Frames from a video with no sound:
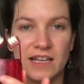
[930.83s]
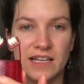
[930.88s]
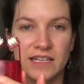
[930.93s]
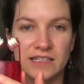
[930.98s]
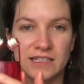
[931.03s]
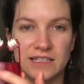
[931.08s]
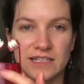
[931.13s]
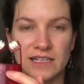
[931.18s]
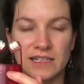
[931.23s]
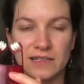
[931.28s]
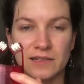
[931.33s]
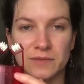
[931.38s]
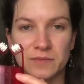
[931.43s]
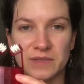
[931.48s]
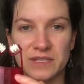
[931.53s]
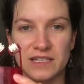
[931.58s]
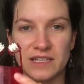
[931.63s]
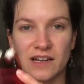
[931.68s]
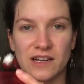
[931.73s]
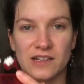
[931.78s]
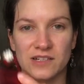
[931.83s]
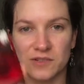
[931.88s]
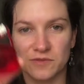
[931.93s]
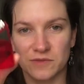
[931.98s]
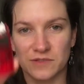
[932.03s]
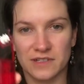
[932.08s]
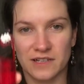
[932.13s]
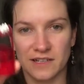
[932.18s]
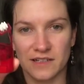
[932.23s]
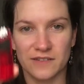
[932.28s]
little massager was
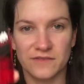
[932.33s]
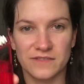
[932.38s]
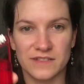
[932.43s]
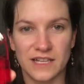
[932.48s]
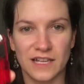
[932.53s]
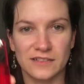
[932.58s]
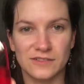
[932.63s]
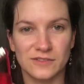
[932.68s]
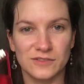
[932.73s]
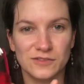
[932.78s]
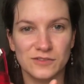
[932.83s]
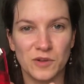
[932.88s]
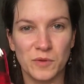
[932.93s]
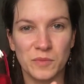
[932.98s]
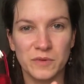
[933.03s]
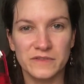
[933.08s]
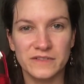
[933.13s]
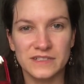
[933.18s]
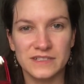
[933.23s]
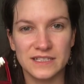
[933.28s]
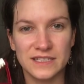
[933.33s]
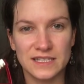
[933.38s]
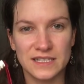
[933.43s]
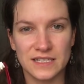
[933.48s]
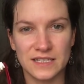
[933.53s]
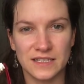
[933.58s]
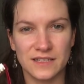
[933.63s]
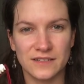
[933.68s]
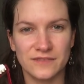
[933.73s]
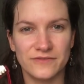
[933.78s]
kind of sat on top of it as
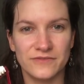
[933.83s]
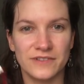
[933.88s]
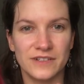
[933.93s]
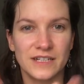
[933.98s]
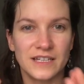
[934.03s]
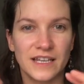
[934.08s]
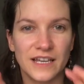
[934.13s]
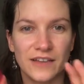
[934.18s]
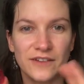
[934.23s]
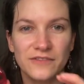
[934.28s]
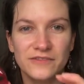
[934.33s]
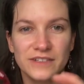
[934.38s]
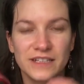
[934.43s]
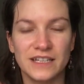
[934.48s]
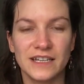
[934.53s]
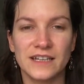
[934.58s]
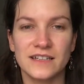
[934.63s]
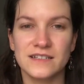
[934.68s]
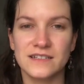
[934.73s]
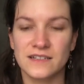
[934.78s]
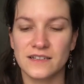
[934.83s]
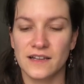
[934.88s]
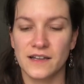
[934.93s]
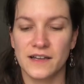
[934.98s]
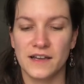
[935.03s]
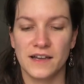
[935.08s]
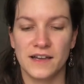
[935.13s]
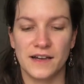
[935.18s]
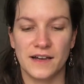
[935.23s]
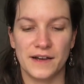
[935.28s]
like a free gift, I guess.
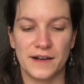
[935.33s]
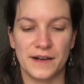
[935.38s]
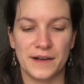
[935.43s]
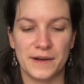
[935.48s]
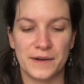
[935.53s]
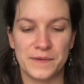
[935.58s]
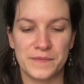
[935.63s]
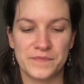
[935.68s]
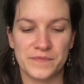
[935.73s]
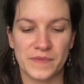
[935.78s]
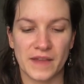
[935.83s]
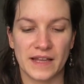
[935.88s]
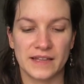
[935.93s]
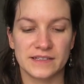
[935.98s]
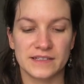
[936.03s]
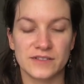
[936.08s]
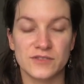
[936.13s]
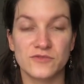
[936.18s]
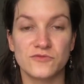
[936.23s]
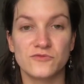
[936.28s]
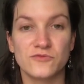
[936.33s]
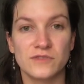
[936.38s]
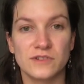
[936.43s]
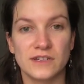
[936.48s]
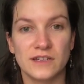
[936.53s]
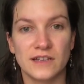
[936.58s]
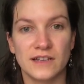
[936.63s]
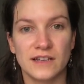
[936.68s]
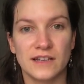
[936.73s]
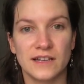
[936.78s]
And it's
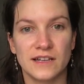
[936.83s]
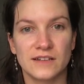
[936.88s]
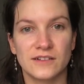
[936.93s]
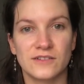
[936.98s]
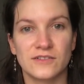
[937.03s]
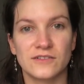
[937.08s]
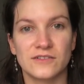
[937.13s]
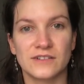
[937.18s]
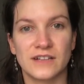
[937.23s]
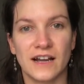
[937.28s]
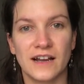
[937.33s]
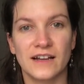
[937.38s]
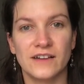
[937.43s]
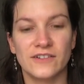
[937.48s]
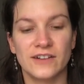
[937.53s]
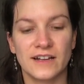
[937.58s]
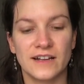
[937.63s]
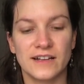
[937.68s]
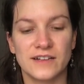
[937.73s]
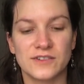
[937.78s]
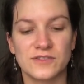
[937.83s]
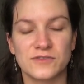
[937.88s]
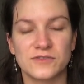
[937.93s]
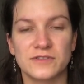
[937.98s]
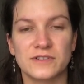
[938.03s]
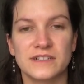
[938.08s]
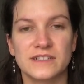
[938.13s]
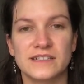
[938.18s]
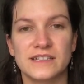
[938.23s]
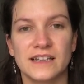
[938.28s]
really good. I really enjoy
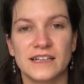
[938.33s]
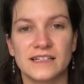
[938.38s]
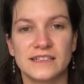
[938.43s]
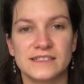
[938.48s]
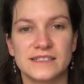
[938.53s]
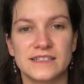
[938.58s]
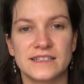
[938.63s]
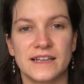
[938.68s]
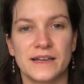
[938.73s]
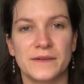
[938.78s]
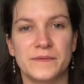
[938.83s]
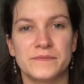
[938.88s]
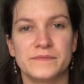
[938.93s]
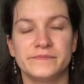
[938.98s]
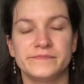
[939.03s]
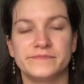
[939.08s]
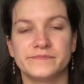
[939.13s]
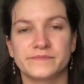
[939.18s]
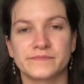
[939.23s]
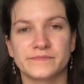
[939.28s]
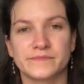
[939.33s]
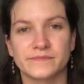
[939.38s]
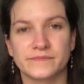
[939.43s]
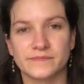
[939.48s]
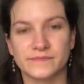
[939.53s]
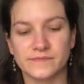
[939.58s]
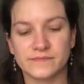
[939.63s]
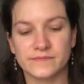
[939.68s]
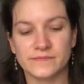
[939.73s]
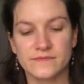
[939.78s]
it. It's
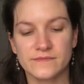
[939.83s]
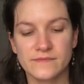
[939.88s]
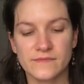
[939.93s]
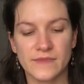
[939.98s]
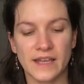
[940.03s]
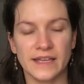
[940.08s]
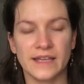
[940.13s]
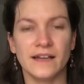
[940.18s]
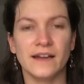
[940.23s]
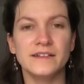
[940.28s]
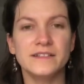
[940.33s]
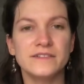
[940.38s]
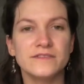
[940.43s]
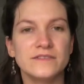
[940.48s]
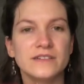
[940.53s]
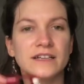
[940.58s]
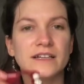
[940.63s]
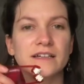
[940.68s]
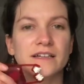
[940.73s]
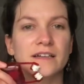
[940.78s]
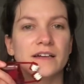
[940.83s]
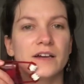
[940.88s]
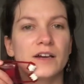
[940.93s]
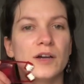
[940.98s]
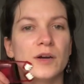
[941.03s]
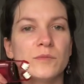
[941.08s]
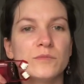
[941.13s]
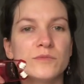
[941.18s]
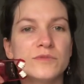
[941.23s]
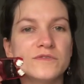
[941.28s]
it kind of like
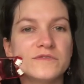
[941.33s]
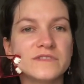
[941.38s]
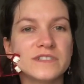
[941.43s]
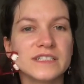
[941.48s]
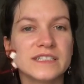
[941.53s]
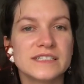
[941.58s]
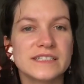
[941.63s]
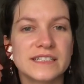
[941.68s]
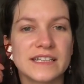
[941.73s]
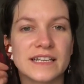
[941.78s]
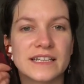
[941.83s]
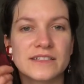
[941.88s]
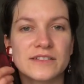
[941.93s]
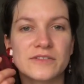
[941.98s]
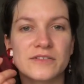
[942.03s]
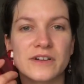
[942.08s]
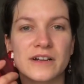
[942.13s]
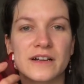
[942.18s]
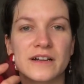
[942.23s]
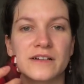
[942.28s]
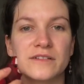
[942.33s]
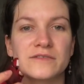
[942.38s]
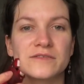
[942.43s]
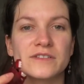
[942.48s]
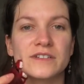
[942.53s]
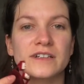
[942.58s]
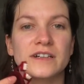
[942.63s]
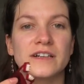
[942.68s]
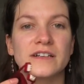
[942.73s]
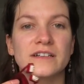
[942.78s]
moves your skin around. You
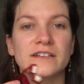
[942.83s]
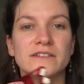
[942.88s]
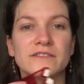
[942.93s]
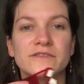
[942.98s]
kind of